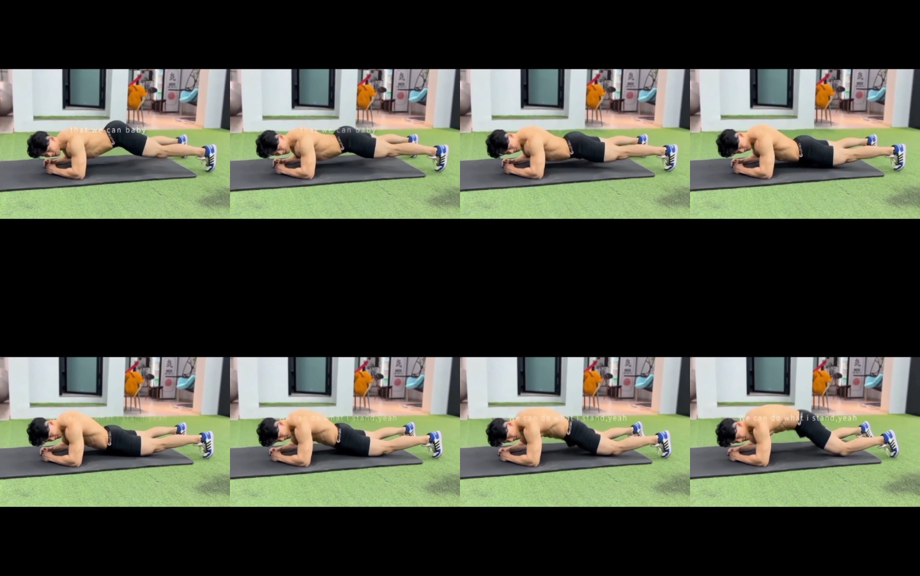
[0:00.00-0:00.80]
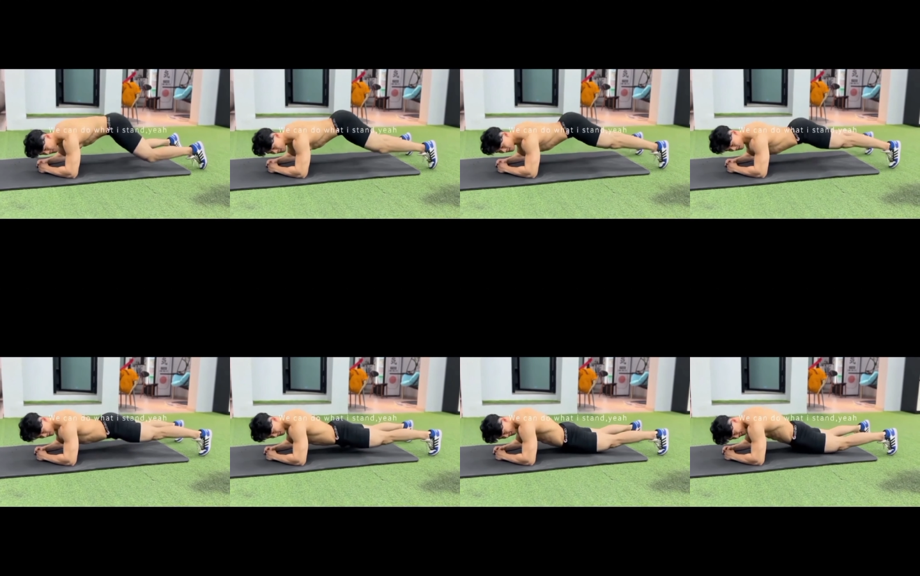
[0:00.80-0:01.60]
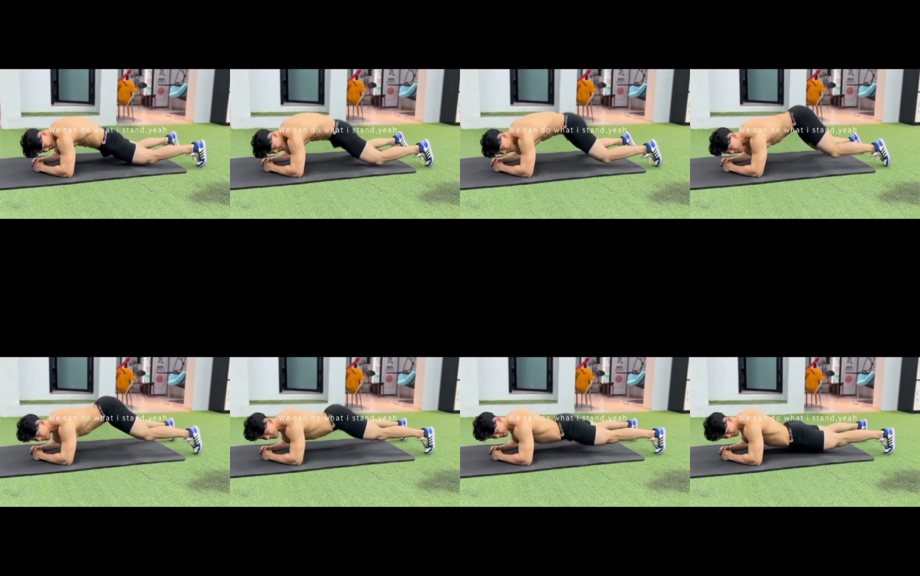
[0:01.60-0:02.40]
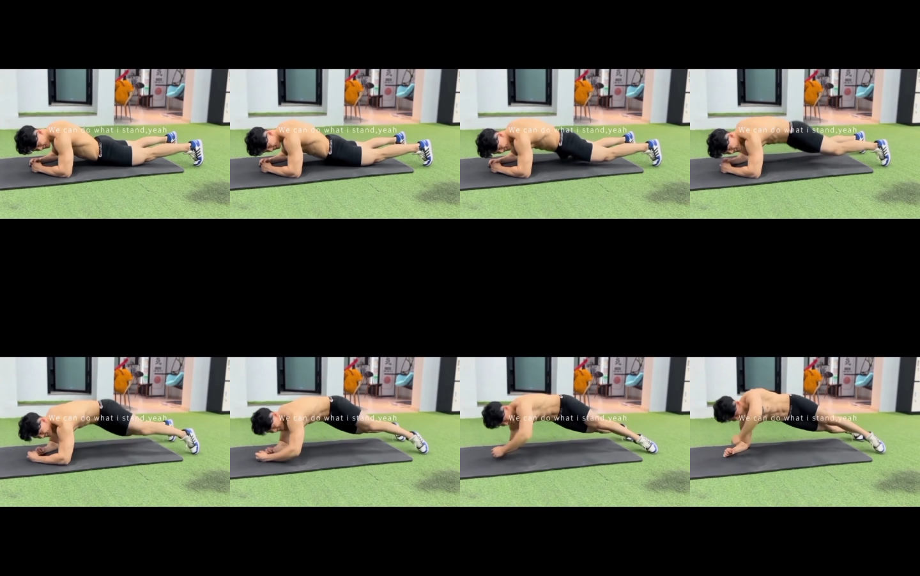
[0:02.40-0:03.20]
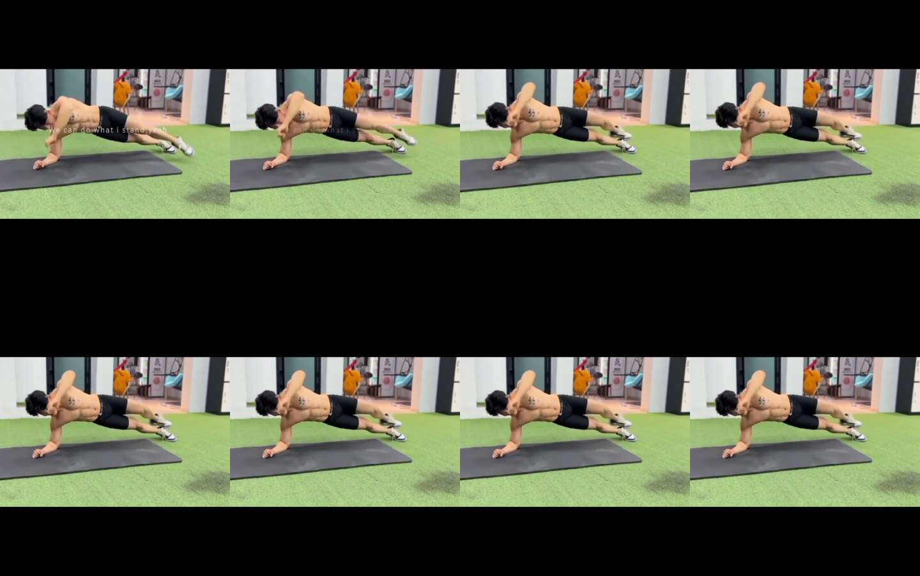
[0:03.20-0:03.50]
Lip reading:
[unreadable: no face in view]